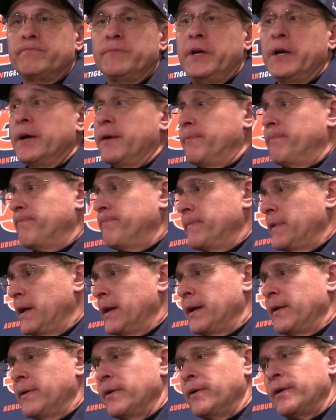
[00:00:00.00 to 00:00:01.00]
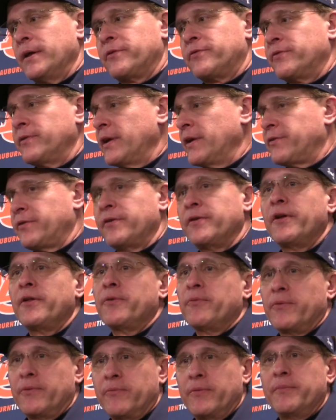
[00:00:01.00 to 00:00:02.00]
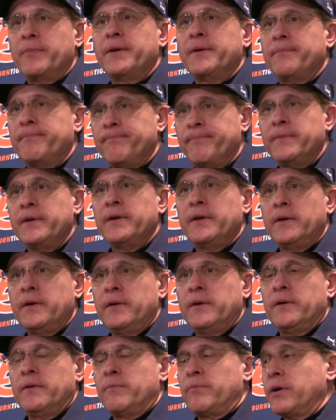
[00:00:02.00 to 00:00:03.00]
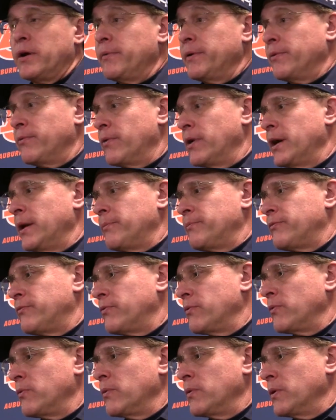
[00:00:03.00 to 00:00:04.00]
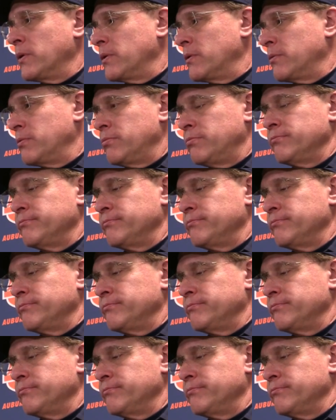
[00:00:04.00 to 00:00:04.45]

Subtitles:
Yeah, that's another one we've been probably rep for,